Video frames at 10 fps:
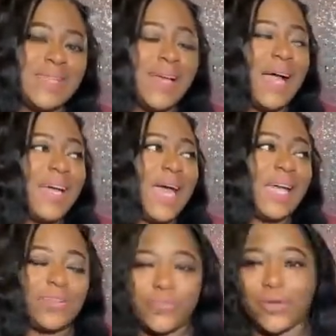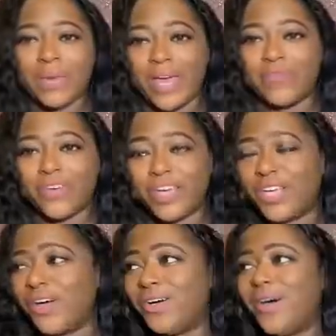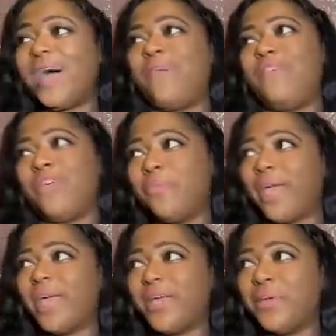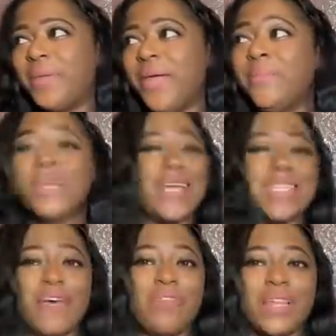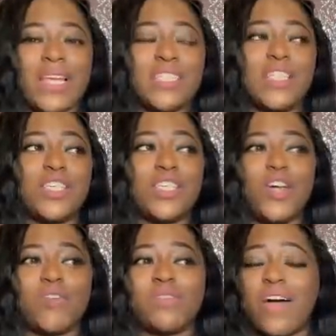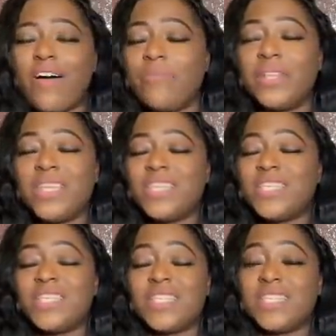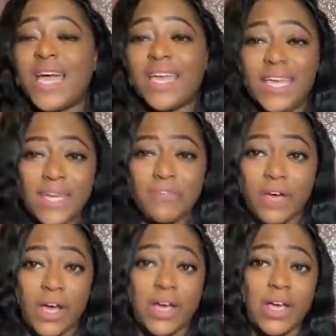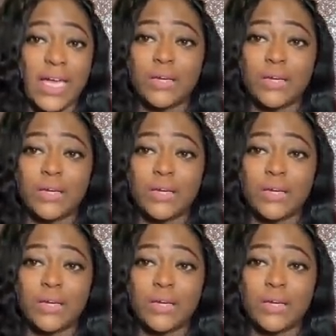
I kind of feel bad for her, y'all. I feel bad. Because I feel like she deserved love, but this is just not it for her, okay?